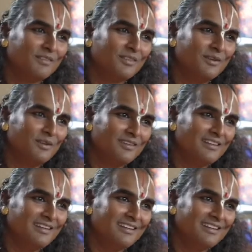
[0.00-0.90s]
You
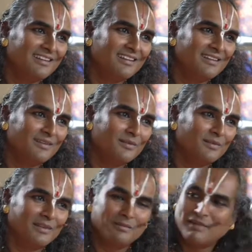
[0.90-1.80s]
see,
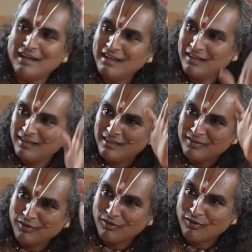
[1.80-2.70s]
when the mind is
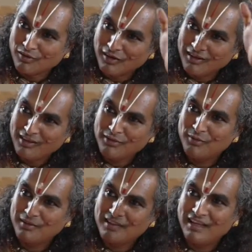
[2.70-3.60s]
running
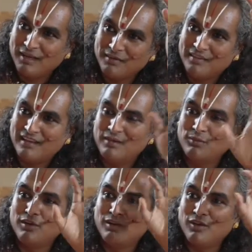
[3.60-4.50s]
toward the outside,
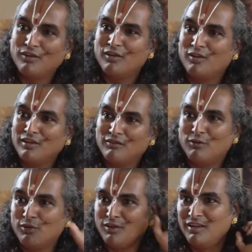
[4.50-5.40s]
we long only
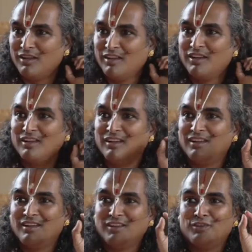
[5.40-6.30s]
for
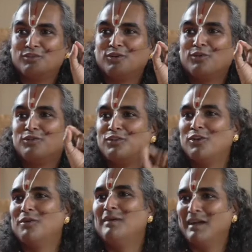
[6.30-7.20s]

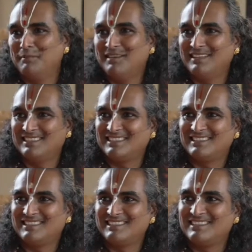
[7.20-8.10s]
short-term happiness.
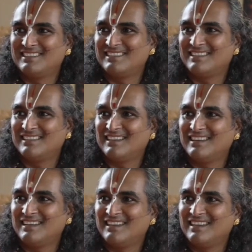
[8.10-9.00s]
You
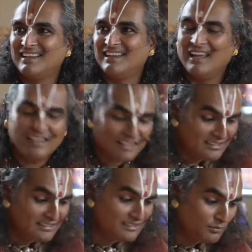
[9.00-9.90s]
know? And
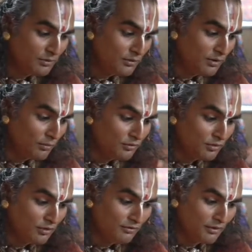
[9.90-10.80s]
this is when we
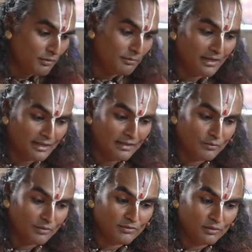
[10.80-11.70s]
observe our mind,
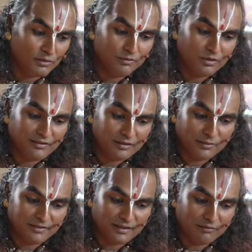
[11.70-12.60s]
we observe
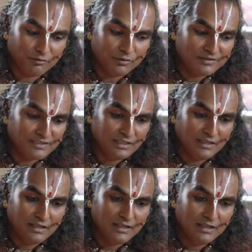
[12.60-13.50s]
ourselves, we see,
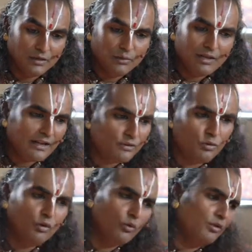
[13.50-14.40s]
we like to
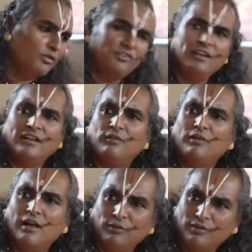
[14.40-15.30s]
hold things
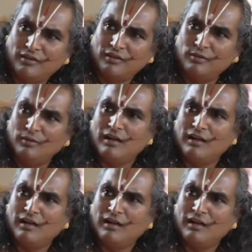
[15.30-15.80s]
around, you know,